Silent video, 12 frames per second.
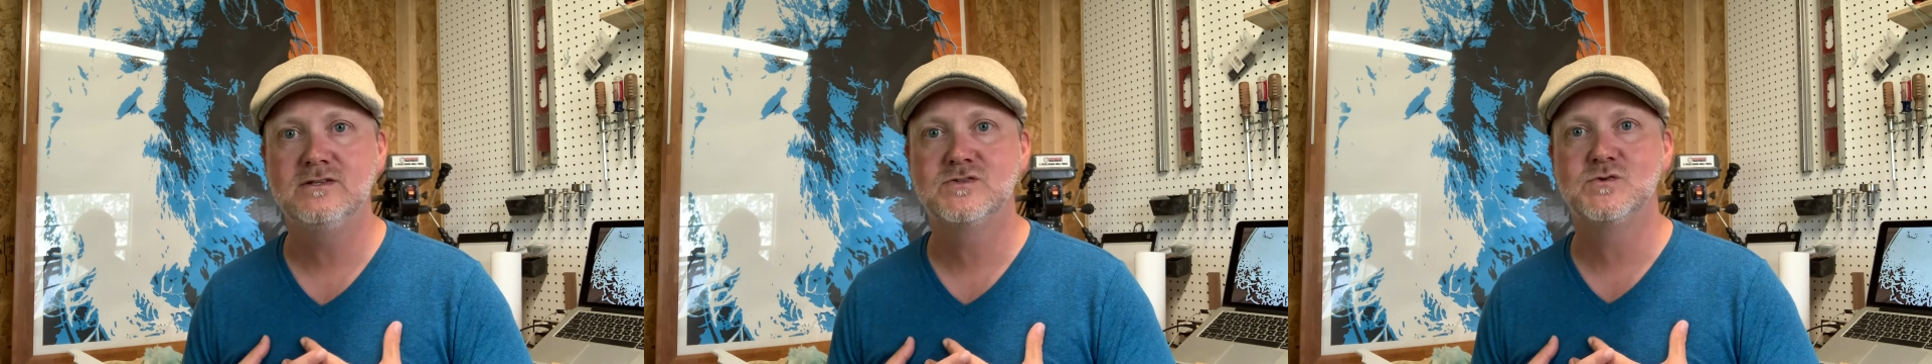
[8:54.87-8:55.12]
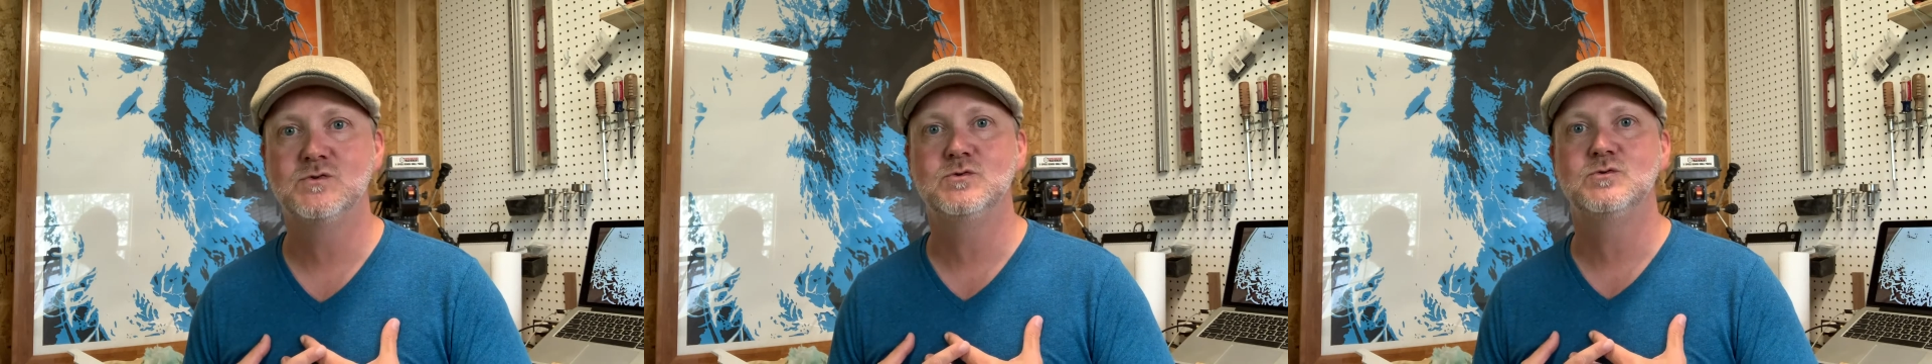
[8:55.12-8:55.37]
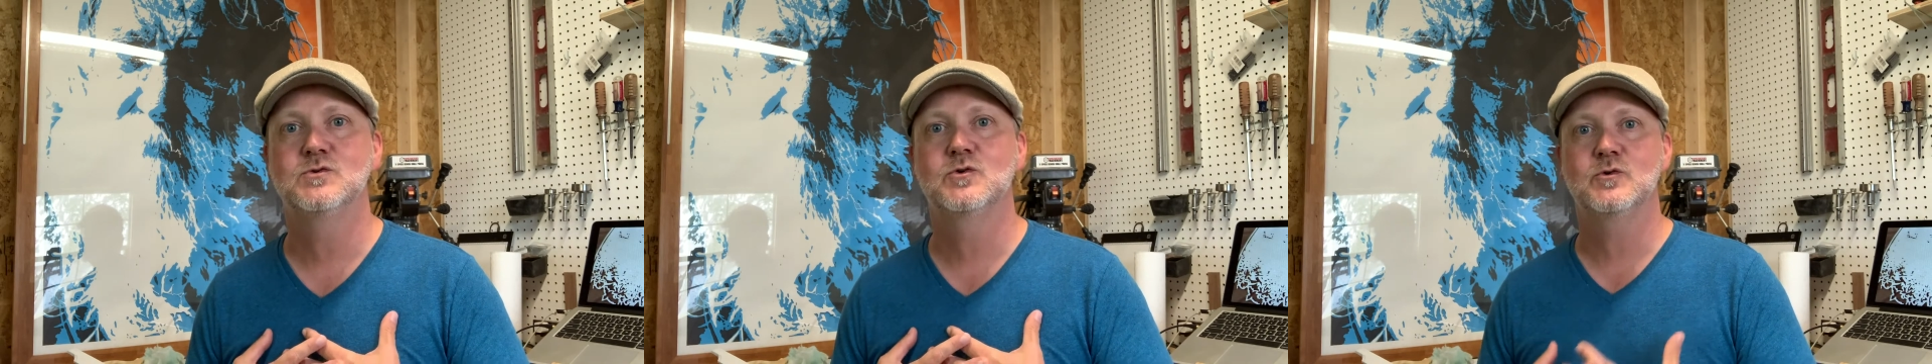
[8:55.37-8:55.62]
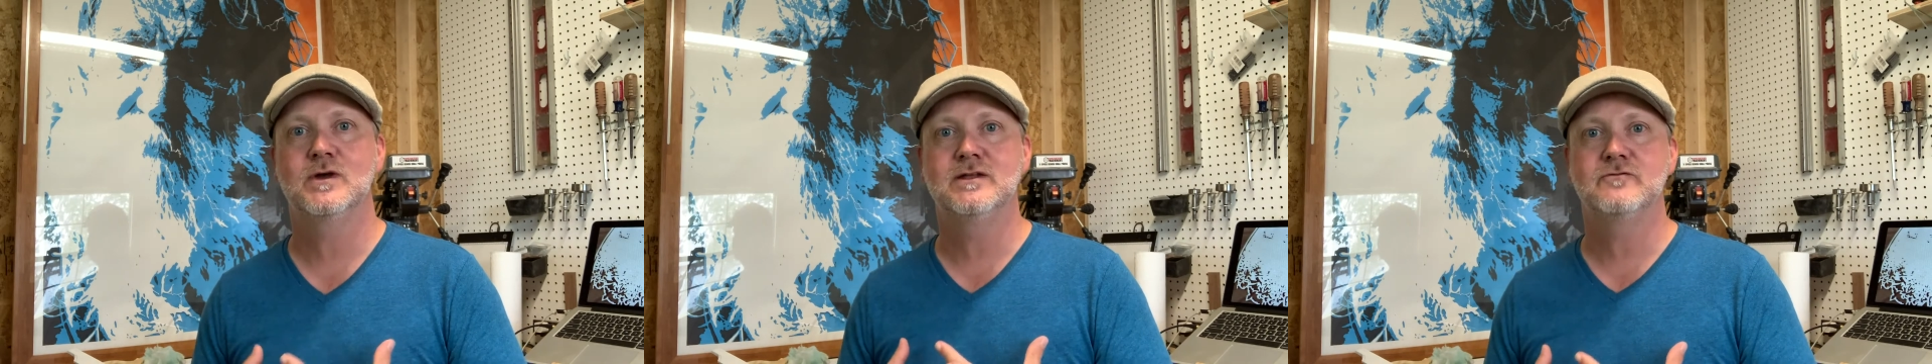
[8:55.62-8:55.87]
to
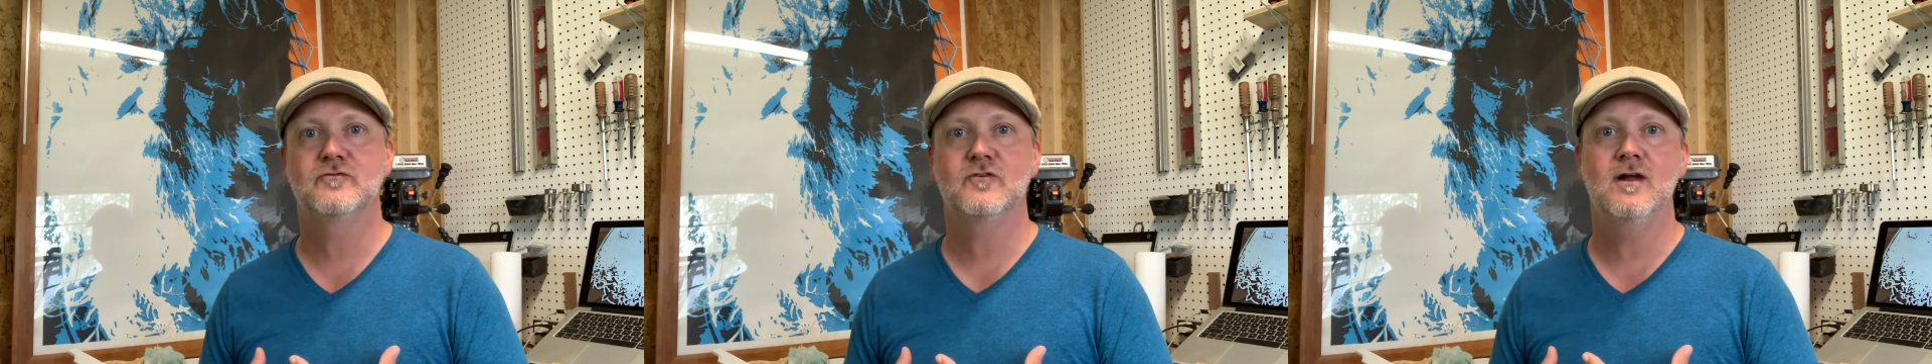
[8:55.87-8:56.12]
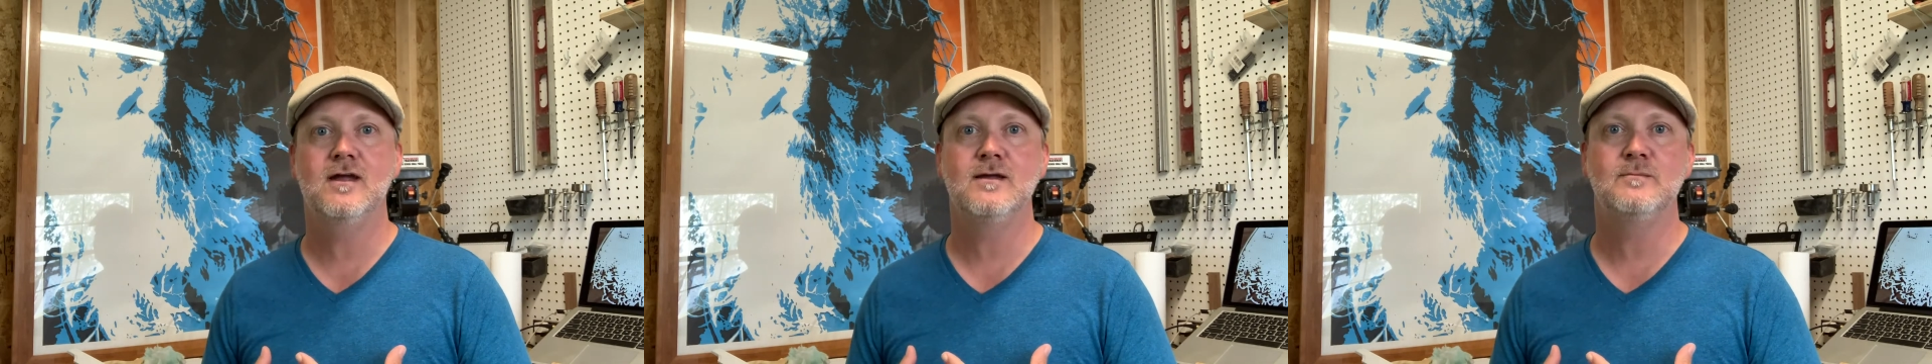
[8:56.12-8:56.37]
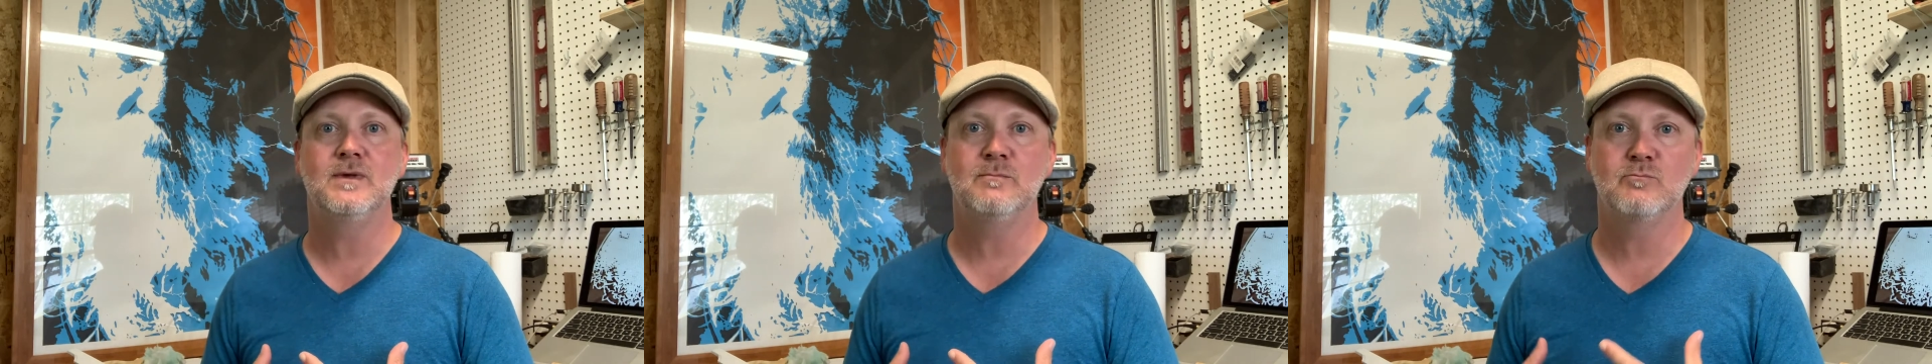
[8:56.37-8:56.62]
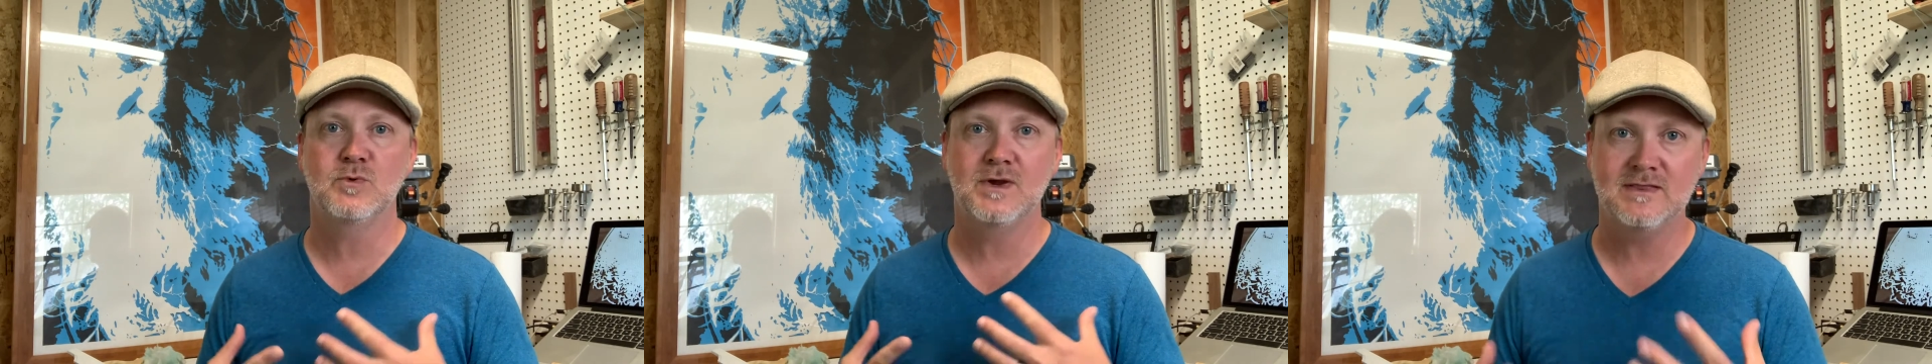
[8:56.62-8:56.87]
create a frame
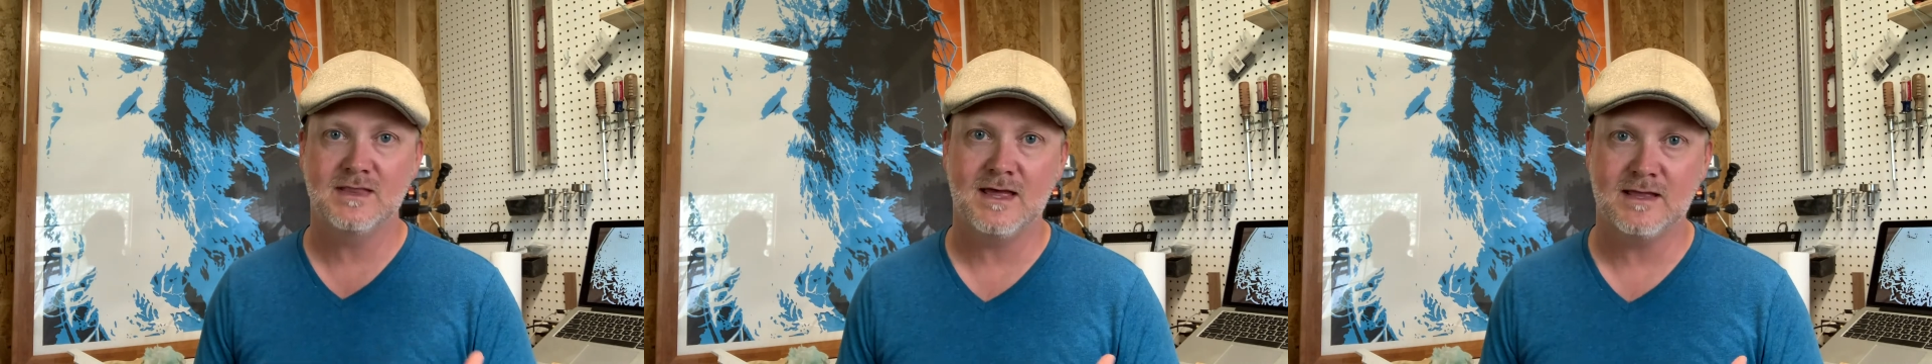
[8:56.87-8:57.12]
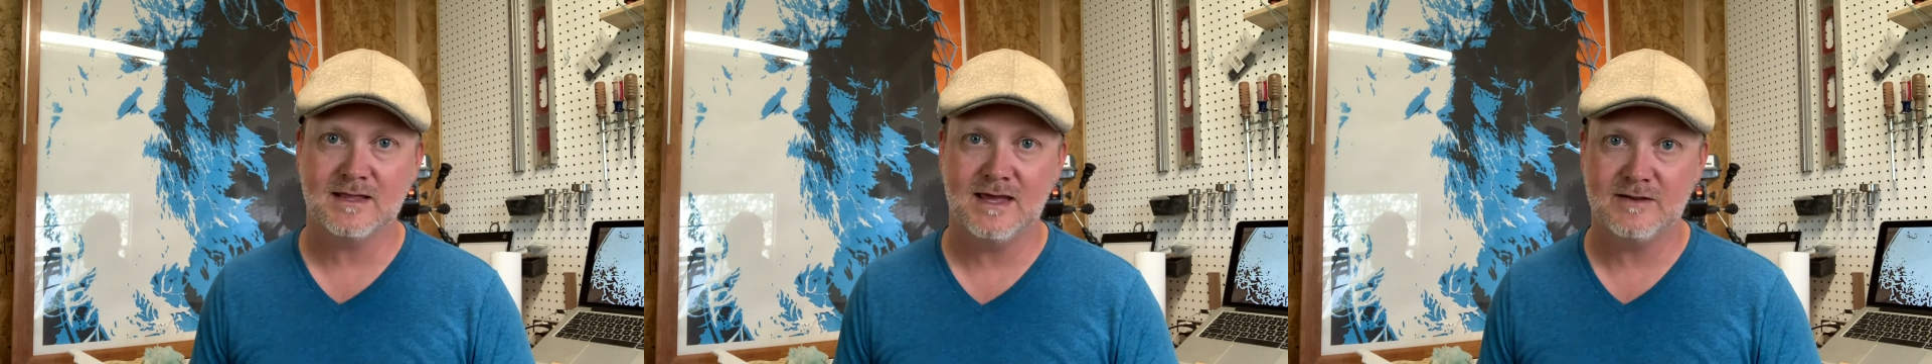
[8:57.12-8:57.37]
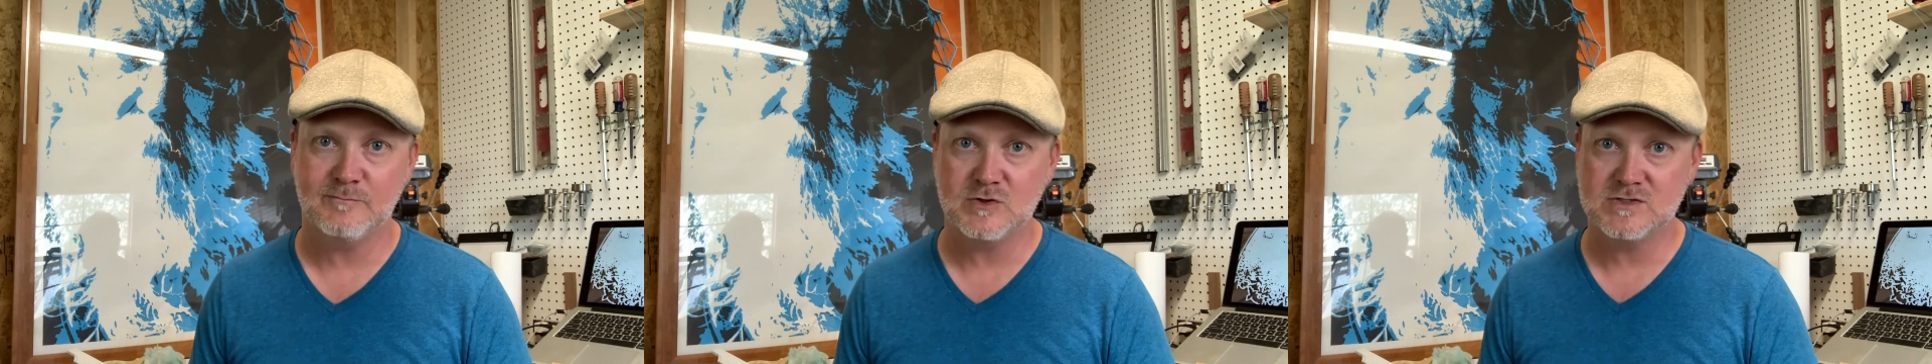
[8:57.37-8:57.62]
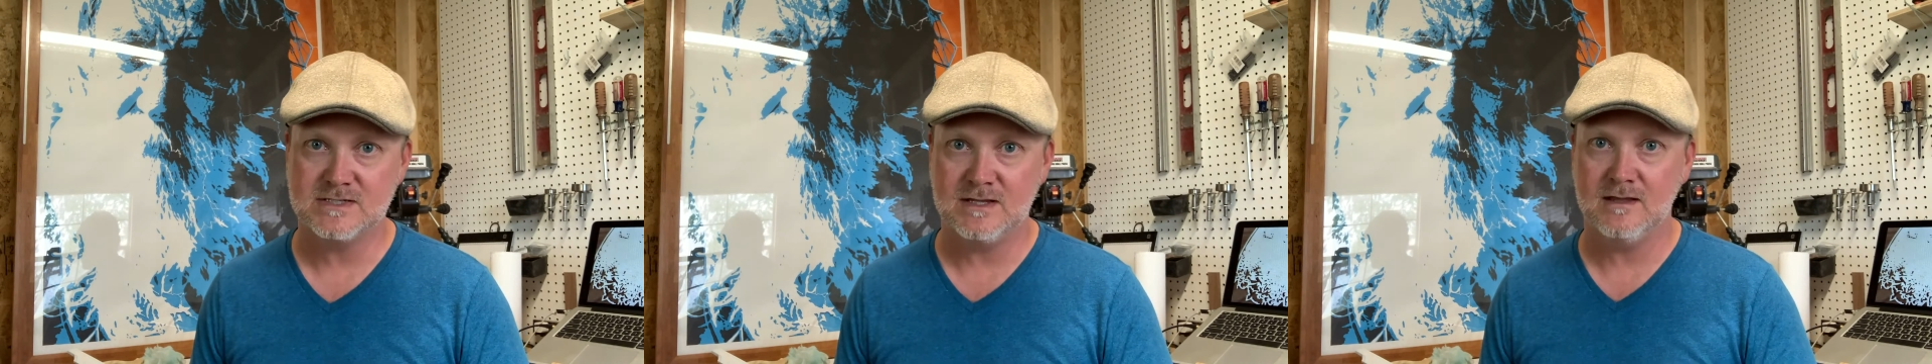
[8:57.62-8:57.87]
and bring that kind of
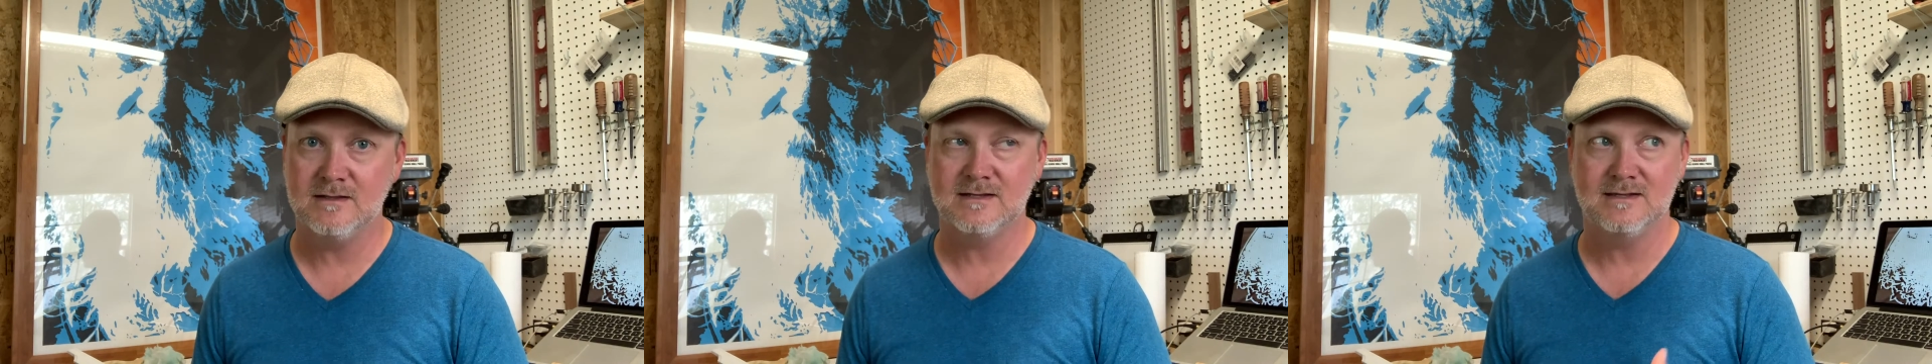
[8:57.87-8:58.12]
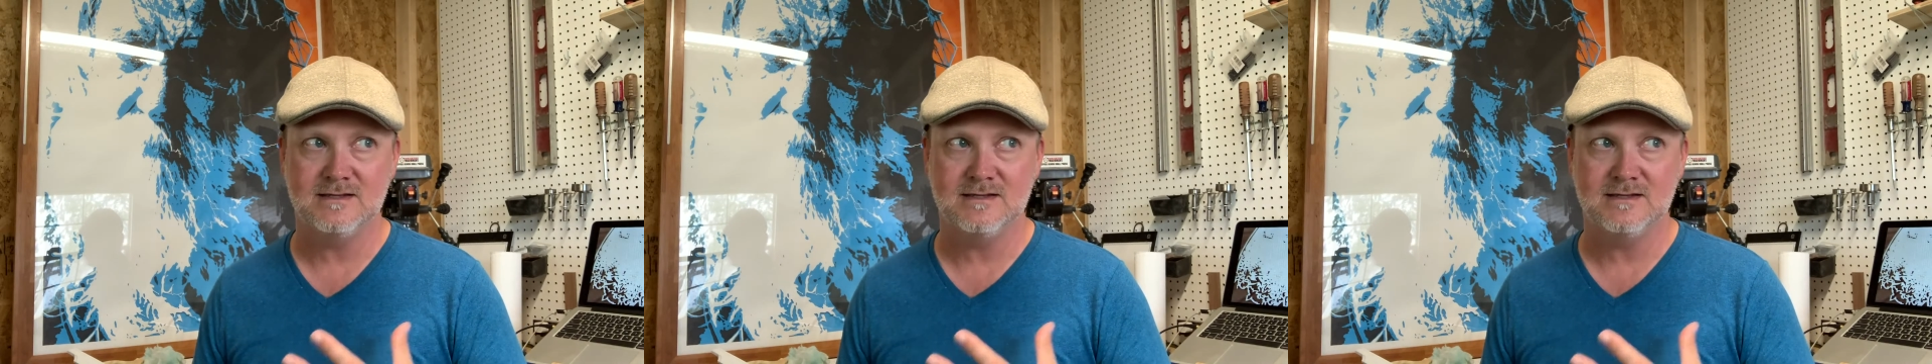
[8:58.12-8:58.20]
personality